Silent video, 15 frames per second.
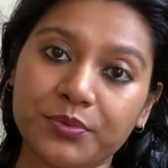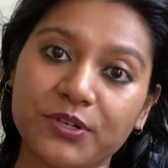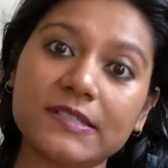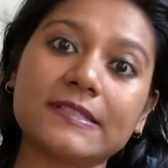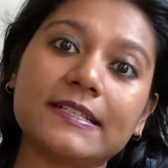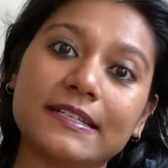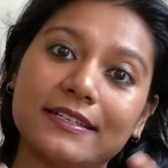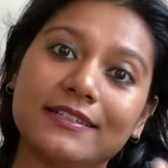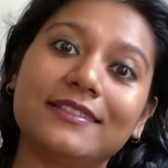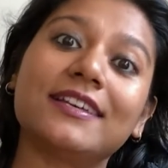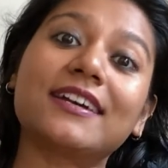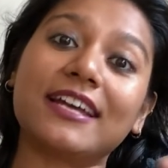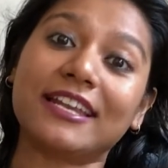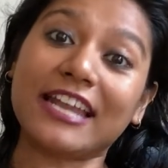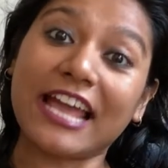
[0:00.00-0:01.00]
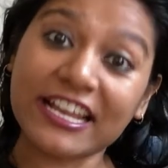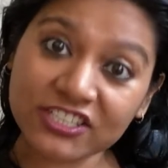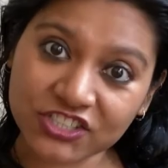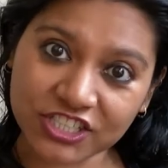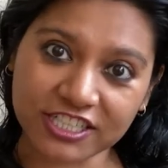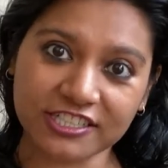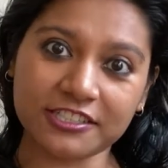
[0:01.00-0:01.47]
person in the
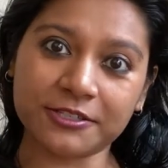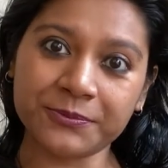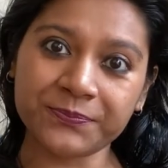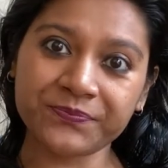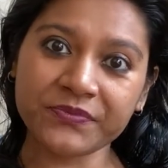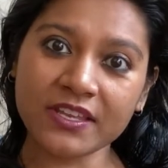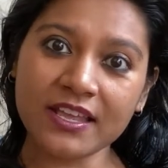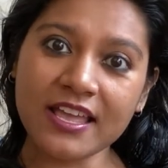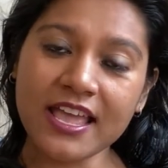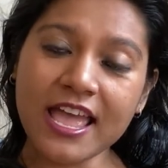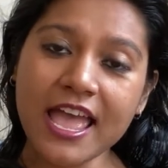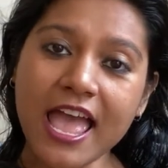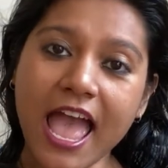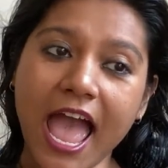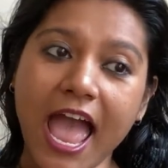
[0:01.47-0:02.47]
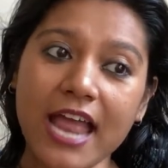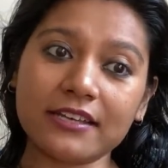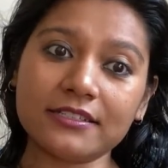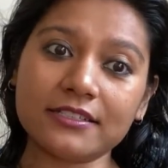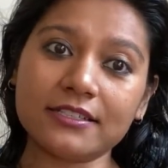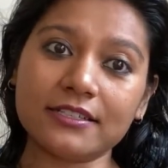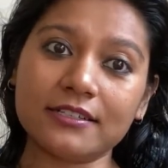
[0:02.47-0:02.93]
connection.
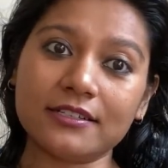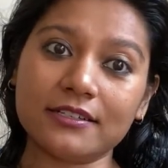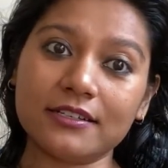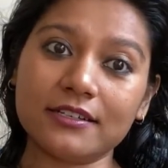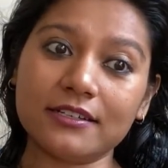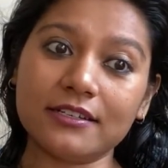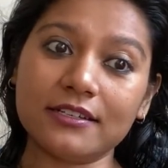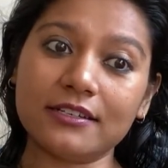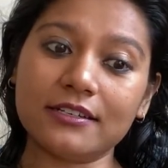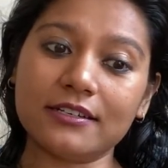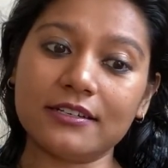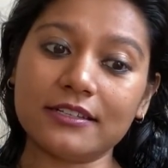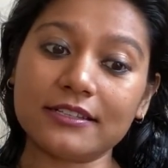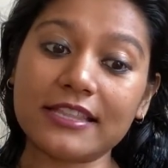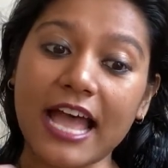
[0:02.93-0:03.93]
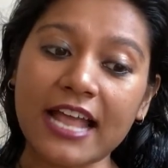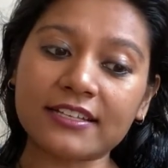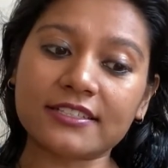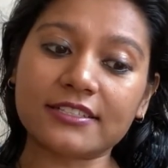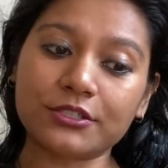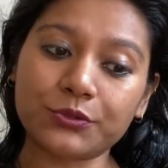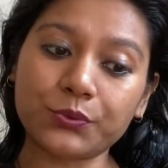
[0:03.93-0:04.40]
And that
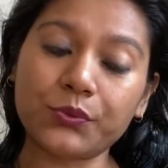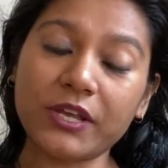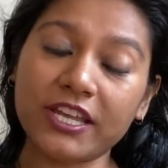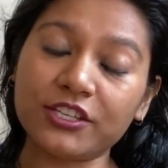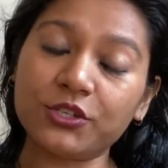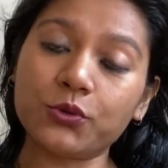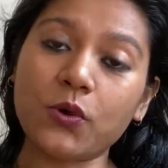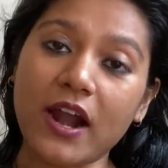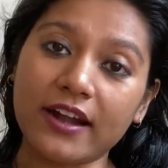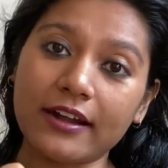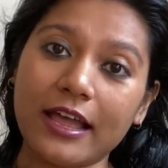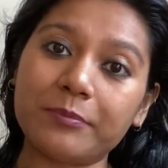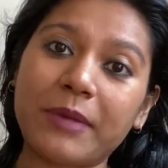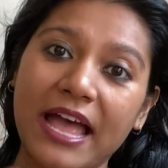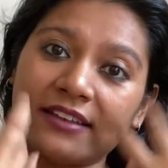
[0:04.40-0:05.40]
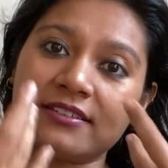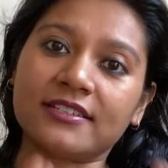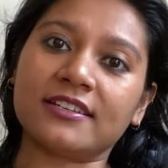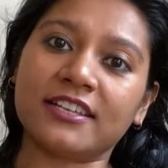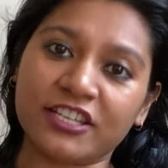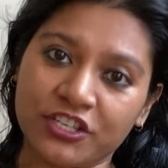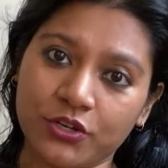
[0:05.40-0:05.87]
way you are
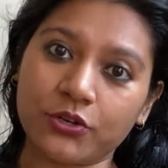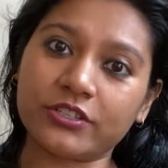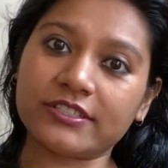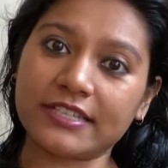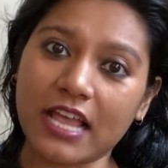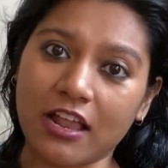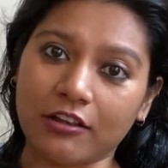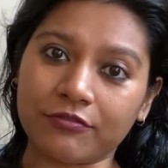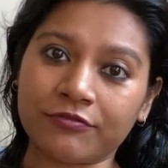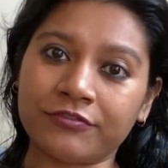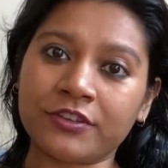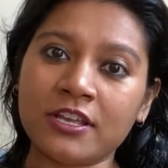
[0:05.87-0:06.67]
abandoning yourself.